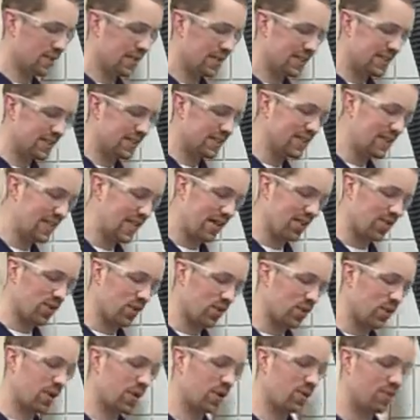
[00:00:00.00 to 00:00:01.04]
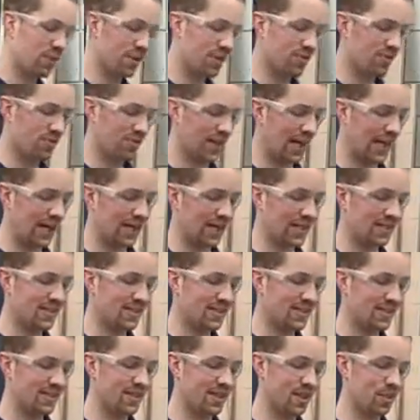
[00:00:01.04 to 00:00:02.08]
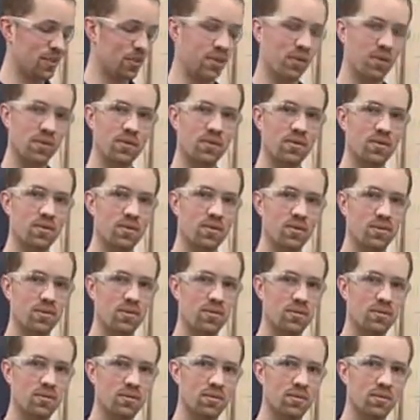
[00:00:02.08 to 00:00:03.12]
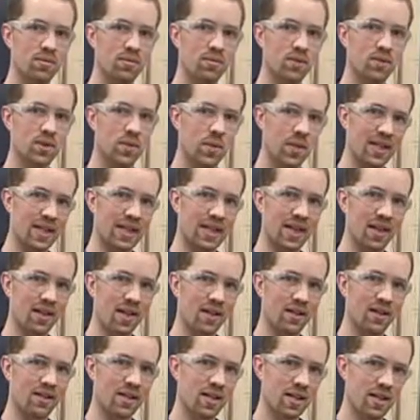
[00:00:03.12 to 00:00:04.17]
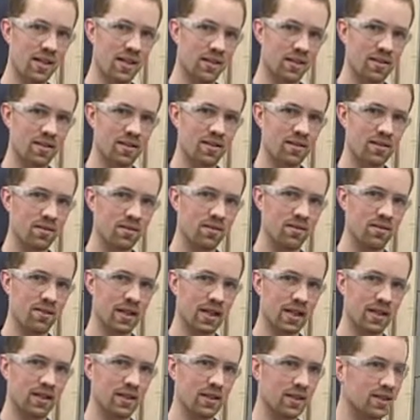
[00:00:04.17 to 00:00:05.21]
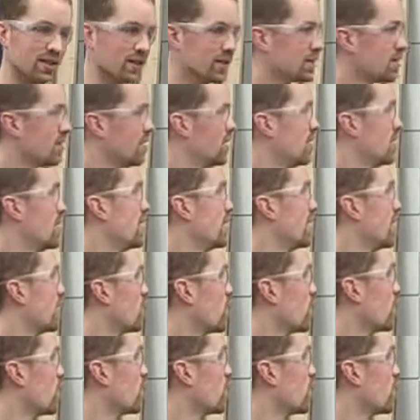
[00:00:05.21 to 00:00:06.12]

this is never going to be flat against the table. So I cannot cut it like this. In